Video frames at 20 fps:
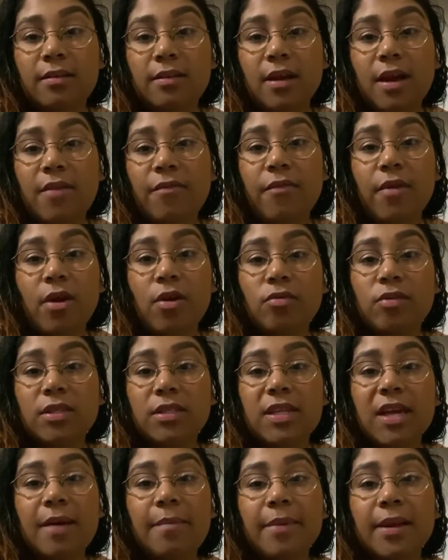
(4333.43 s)
I fry all the
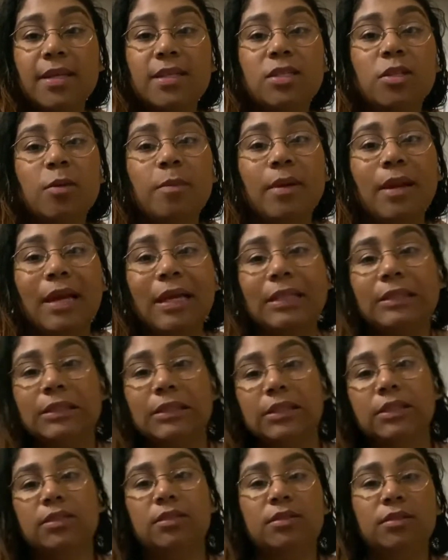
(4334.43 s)
time, and I still be like,
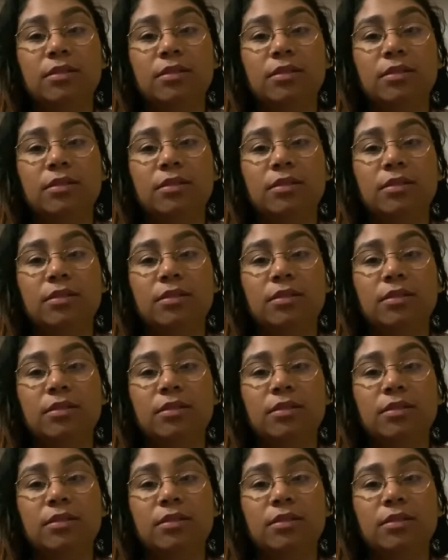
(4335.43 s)
oh,